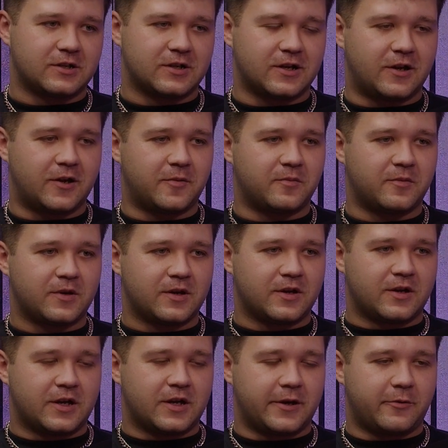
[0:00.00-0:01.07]

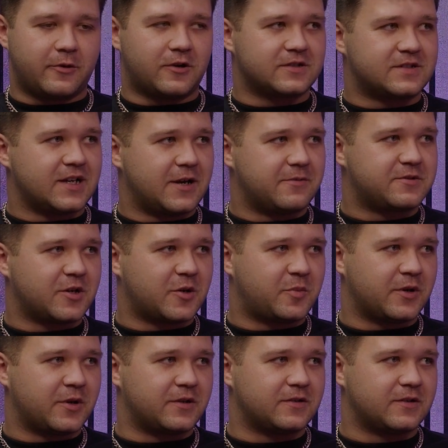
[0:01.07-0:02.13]
It were all taped
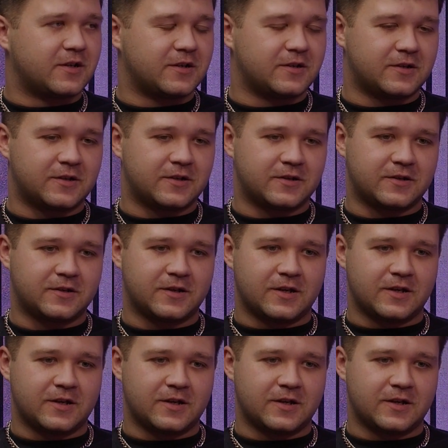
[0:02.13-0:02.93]
up and